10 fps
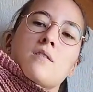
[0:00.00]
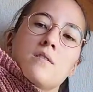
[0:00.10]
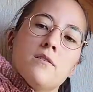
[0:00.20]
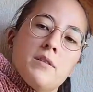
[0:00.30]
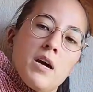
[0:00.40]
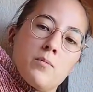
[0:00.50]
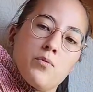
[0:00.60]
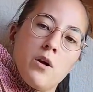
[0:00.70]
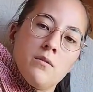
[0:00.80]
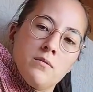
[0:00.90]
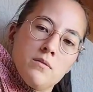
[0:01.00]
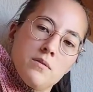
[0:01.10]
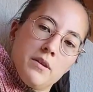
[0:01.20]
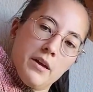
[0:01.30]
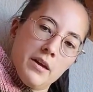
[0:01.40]
the dark brown,
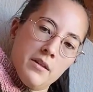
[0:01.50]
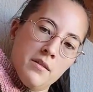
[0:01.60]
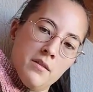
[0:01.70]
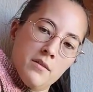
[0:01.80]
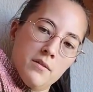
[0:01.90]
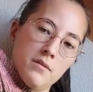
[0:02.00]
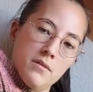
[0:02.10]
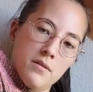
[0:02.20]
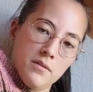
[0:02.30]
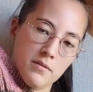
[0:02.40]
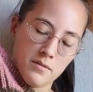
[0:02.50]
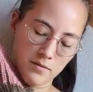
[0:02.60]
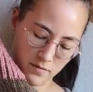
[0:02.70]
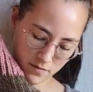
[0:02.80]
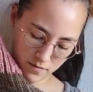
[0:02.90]
and the
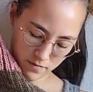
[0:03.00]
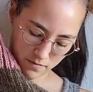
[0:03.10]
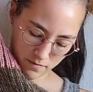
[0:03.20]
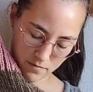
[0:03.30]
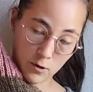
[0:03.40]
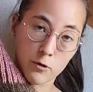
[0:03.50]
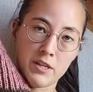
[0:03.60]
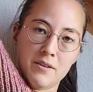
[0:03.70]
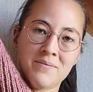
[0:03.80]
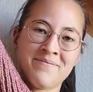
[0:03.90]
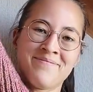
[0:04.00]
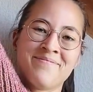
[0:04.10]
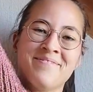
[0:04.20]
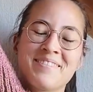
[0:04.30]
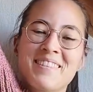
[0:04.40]
green.
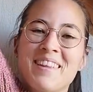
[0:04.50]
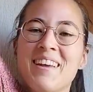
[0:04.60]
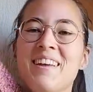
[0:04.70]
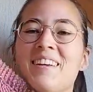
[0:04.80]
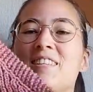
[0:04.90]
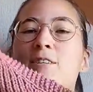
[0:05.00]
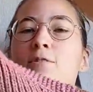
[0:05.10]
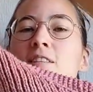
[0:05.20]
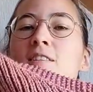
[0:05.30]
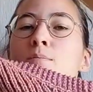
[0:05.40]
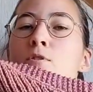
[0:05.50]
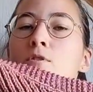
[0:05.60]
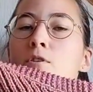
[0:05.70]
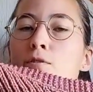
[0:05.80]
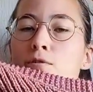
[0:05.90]
So this is the more
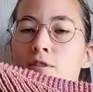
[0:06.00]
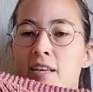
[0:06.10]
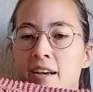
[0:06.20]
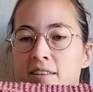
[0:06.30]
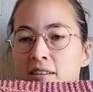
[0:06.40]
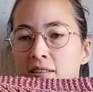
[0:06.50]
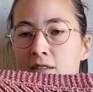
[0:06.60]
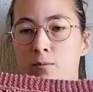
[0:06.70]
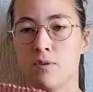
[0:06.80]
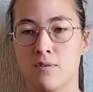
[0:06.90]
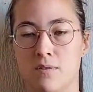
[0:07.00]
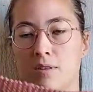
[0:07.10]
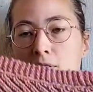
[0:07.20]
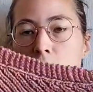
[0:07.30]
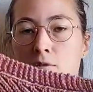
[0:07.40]
colorful side, and this one,
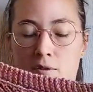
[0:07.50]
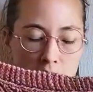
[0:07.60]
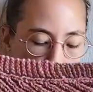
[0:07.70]
the other, is